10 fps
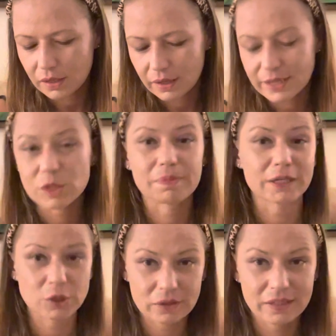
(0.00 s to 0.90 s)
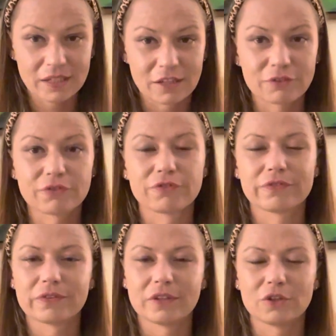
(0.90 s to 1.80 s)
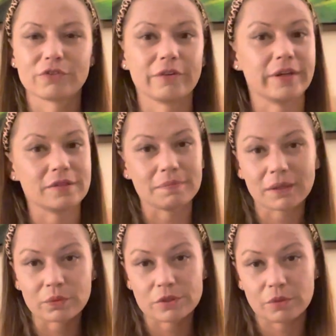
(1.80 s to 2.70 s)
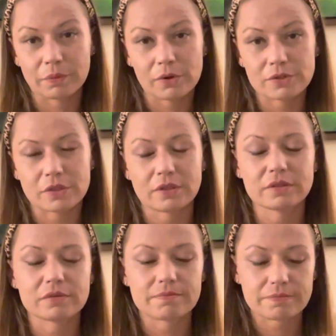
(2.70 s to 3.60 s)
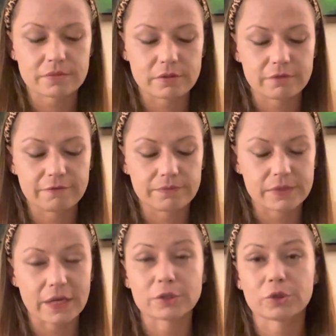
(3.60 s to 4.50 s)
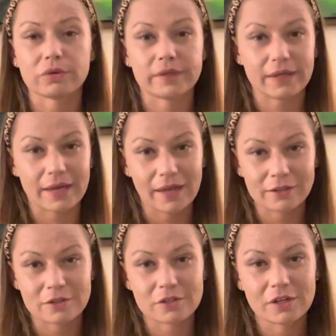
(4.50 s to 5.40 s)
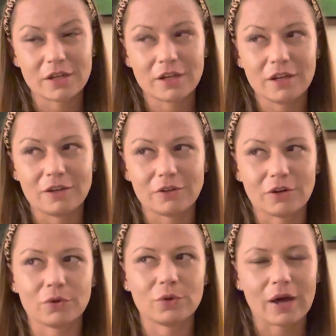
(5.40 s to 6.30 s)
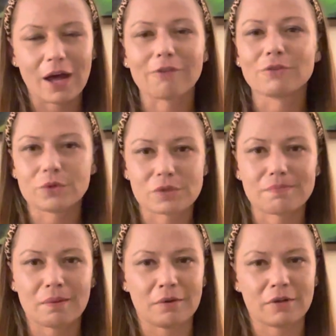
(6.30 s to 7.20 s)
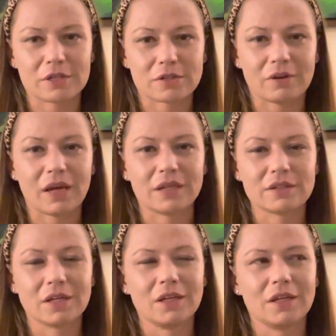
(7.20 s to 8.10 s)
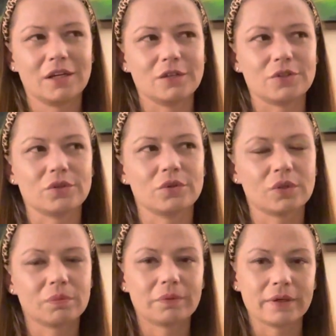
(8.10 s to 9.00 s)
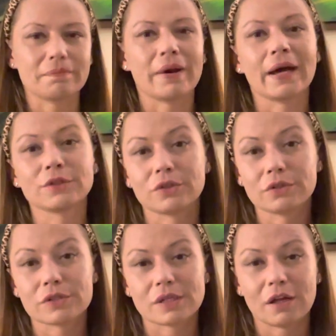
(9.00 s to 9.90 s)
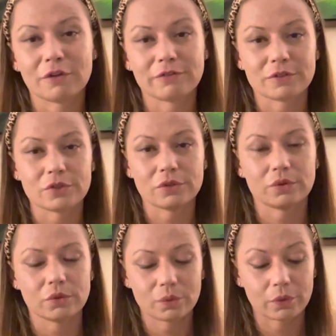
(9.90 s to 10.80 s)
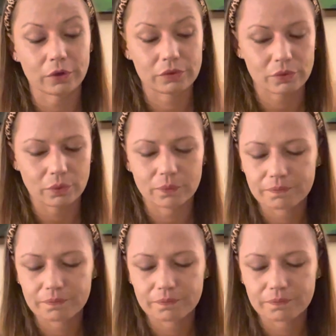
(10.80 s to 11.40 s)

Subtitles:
especially if you've already been with your person sexually and, you know, you have those memories, right, to bring back to yourself and to work through.